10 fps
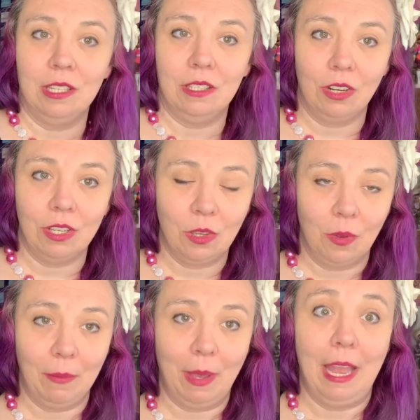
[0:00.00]
started
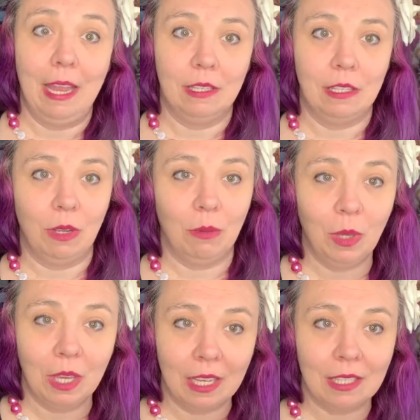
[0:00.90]
sewing by hand sewing
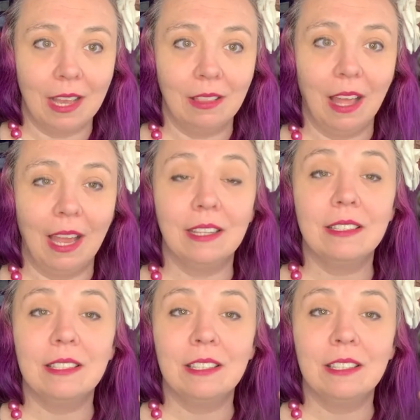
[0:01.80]
because I like